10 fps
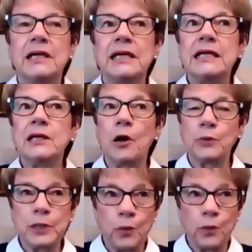in our
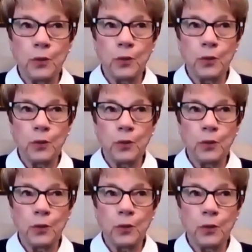request
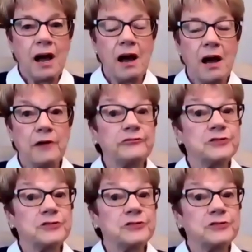form uh,